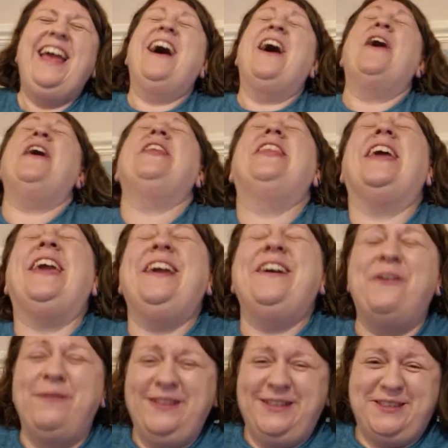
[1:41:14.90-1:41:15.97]
I think
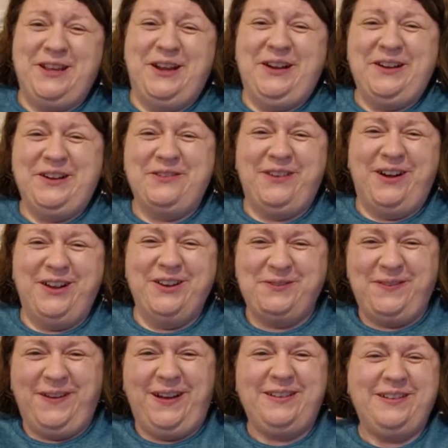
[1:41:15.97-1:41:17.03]
it'll be so much
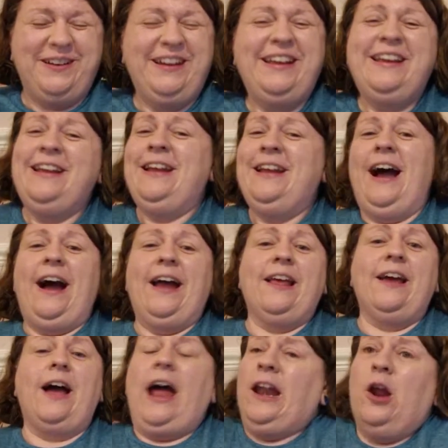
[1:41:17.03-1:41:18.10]
fun. And
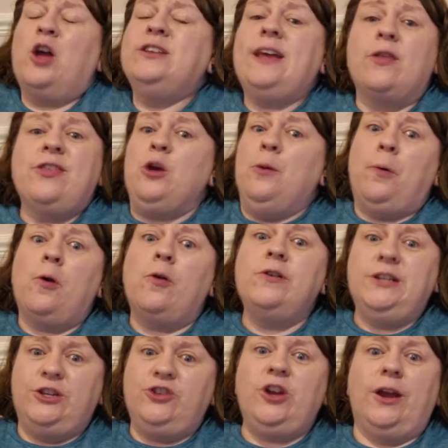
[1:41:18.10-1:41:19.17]
like I said, I think your
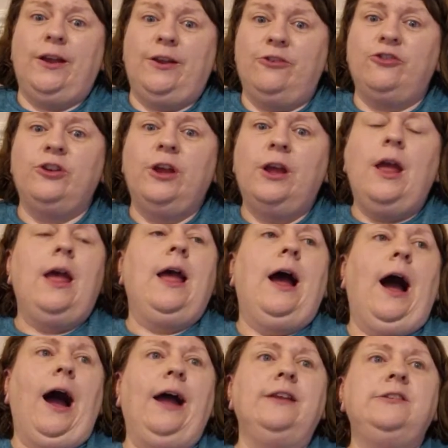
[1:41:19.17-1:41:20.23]
priorities change,
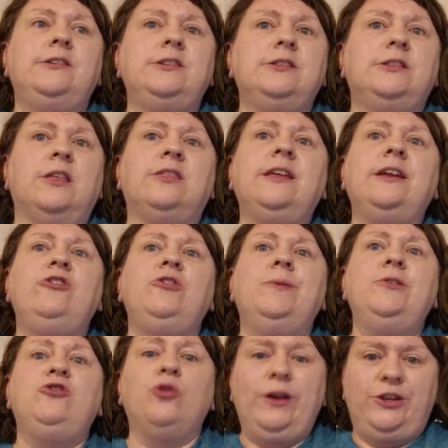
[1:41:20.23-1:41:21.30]
and the things you
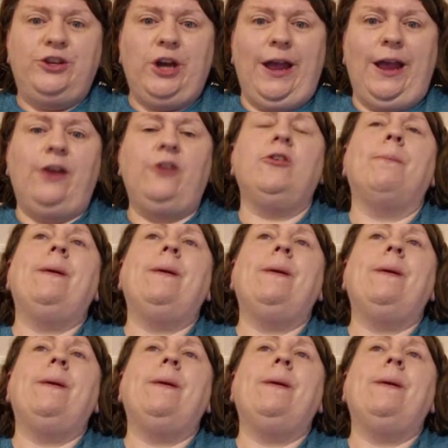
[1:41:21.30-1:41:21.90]
enjoy change.